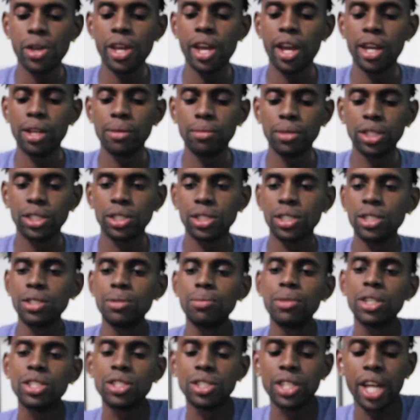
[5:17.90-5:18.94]
Yeah, it
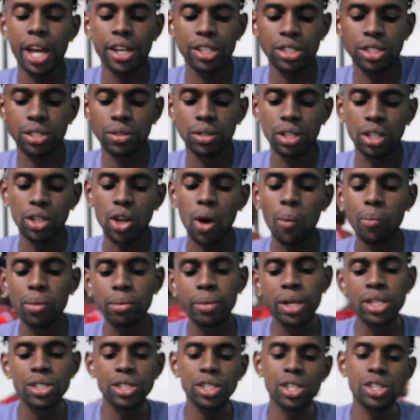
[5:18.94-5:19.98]
mix nice. It
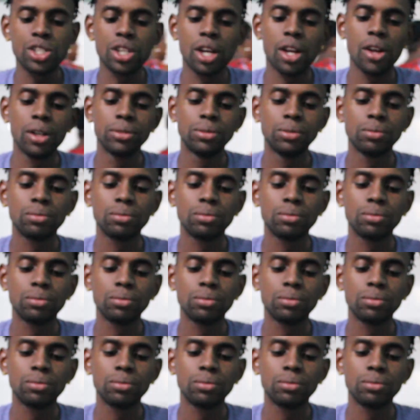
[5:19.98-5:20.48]
complements each other.